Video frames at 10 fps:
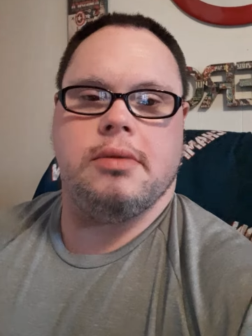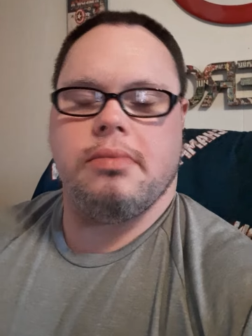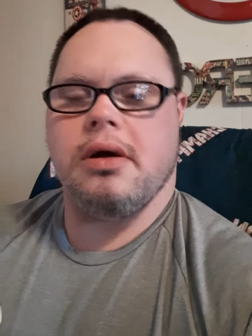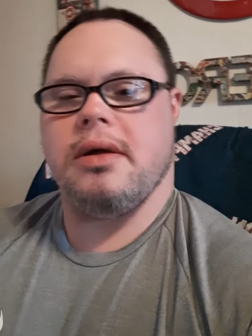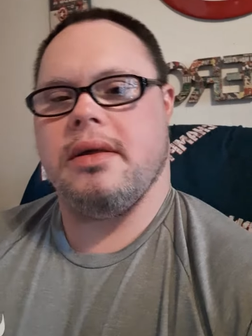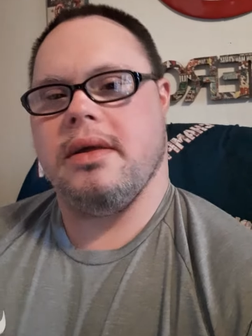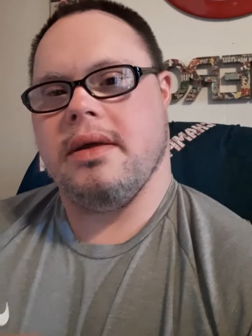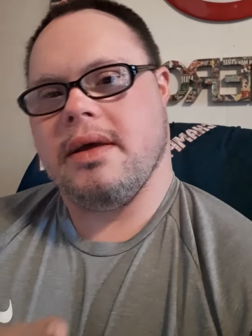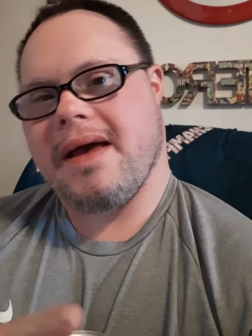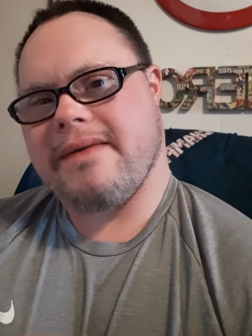But
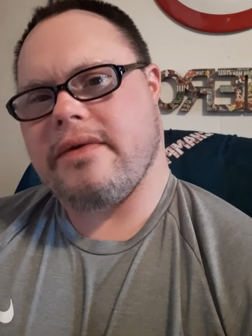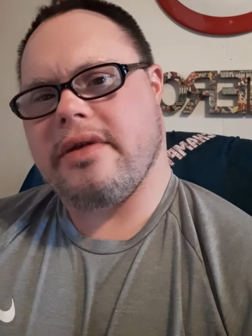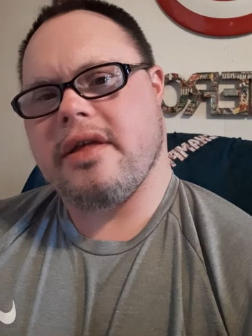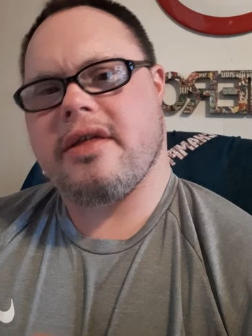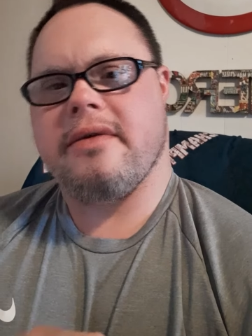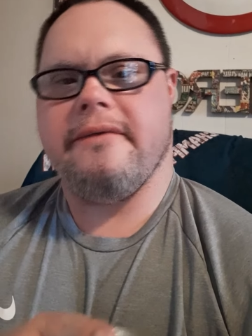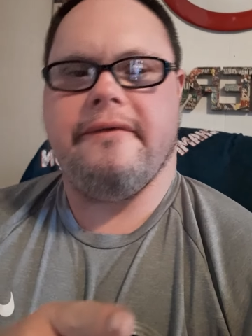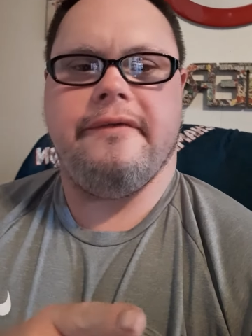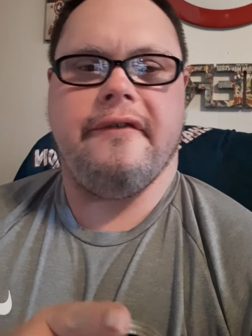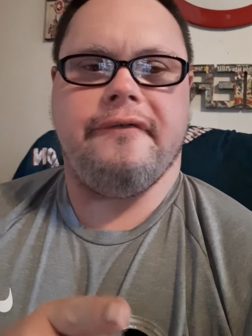after this
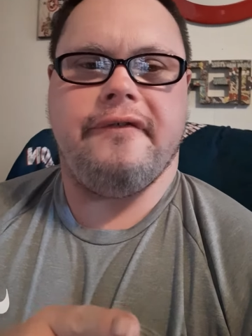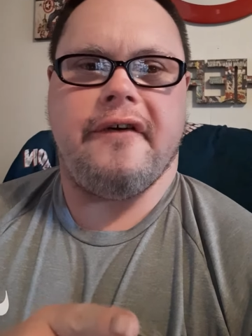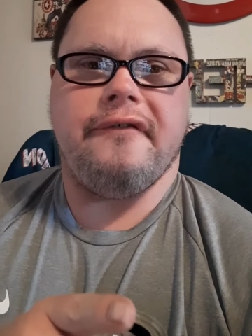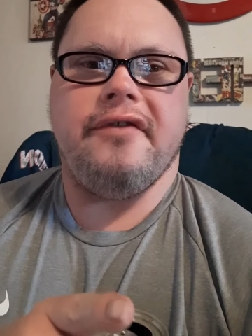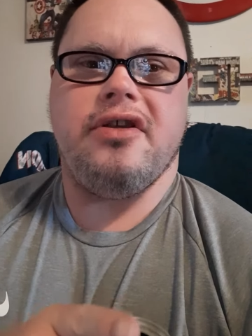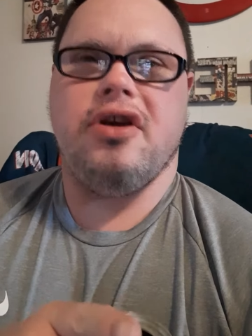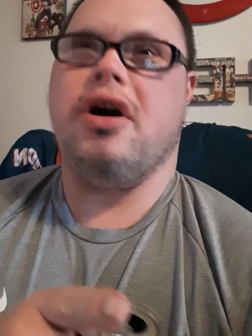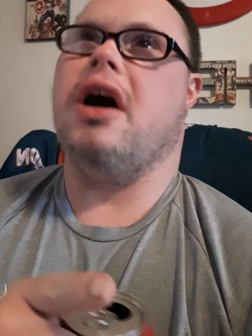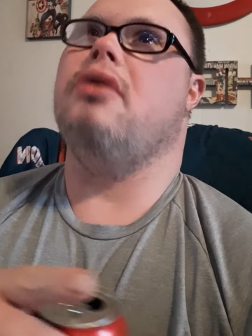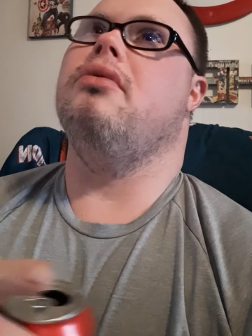video,
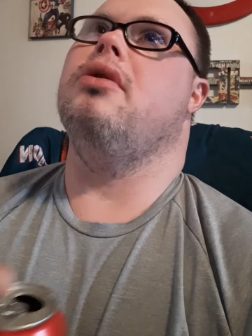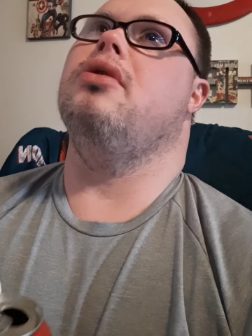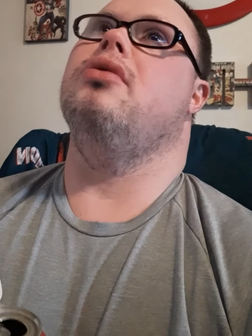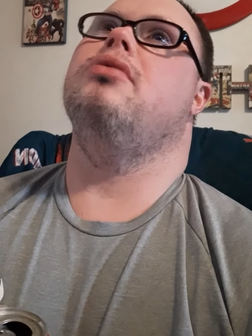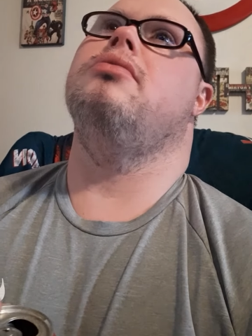I will